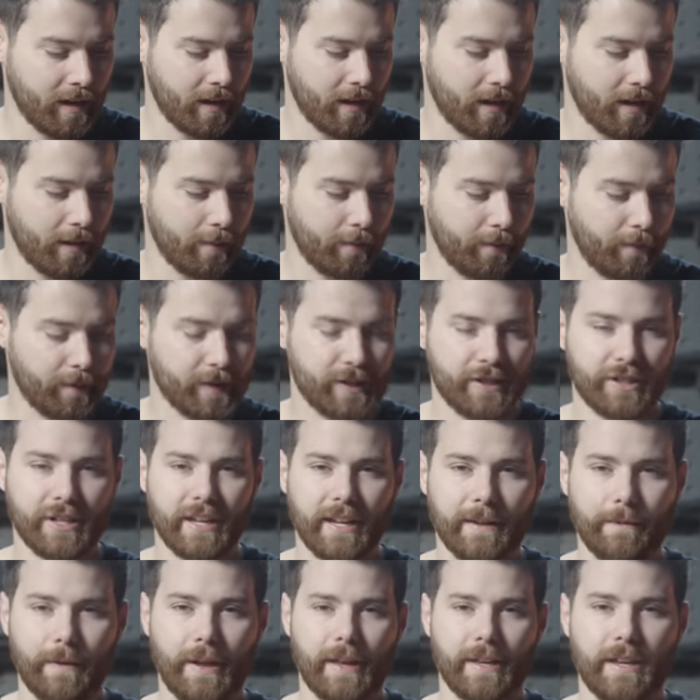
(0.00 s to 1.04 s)
to
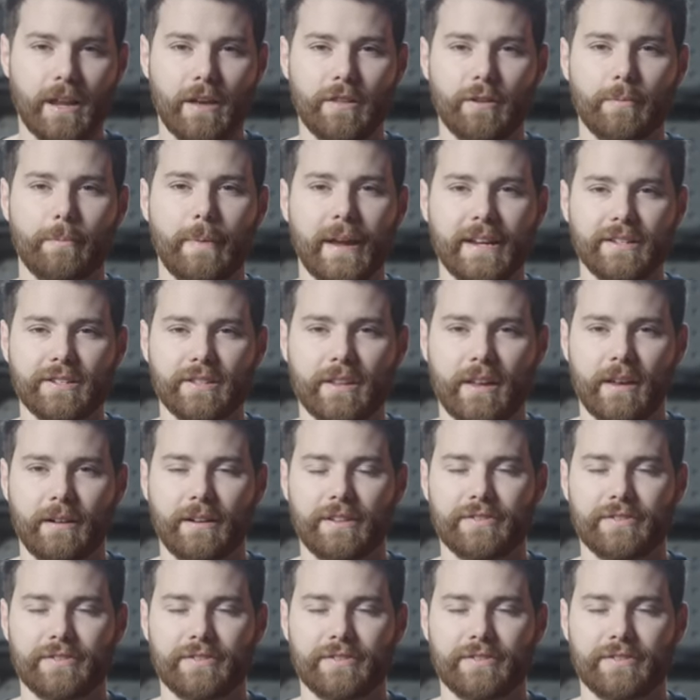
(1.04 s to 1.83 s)
give another baseline,